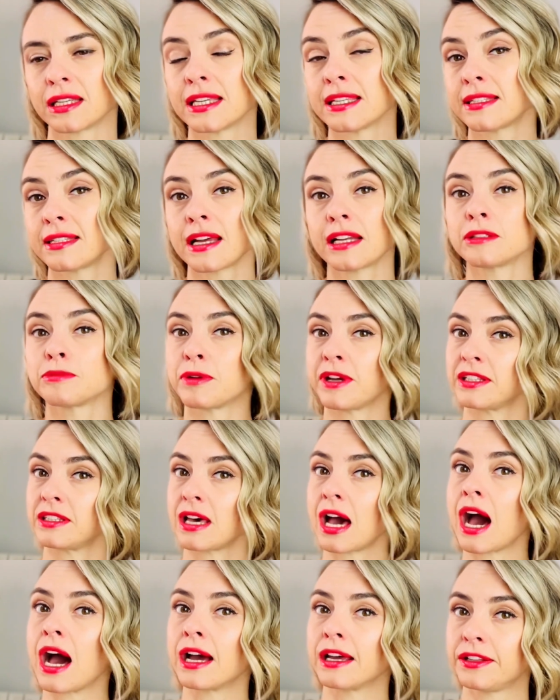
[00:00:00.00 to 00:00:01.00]
Is that bad
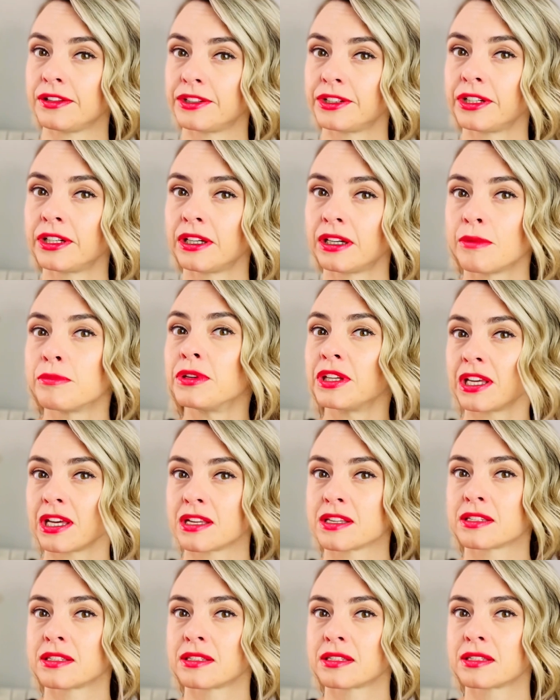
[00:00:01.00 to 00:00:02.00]
either?
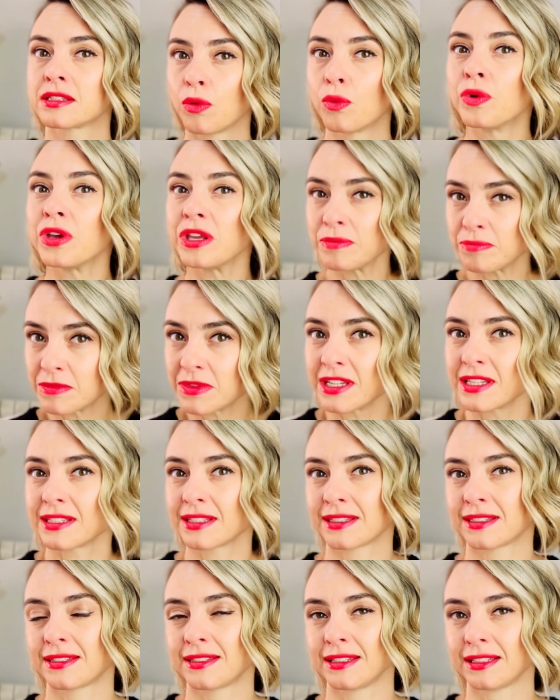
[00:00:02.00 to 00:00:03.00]
Because we missed
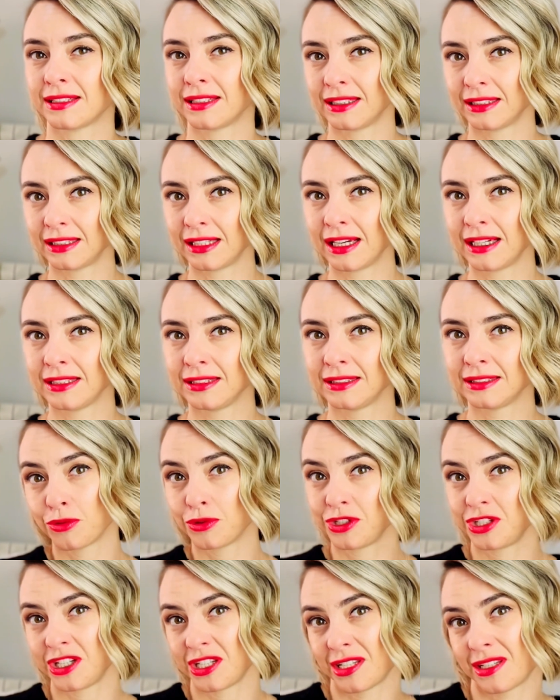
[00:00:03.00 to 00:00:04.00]
the deadline. We
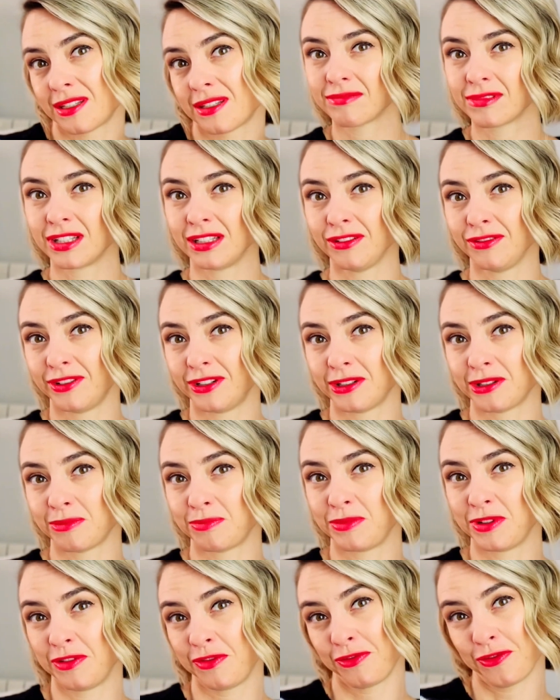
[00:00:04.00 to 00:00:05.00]
just delivered
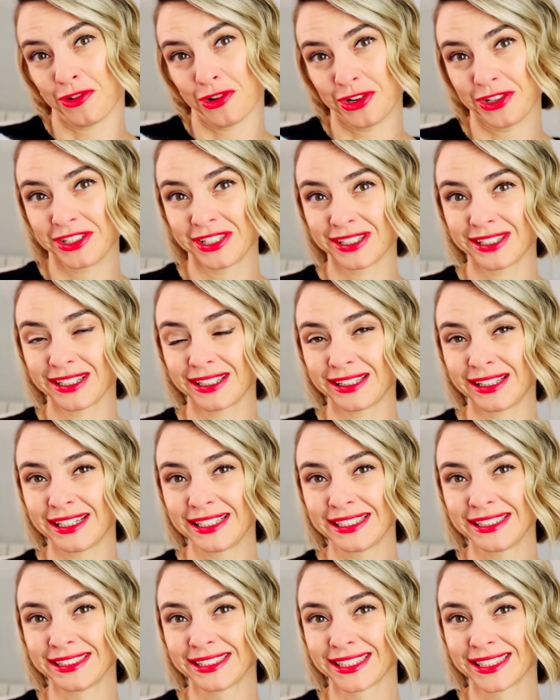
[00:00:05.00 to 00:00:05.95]
before the deadline.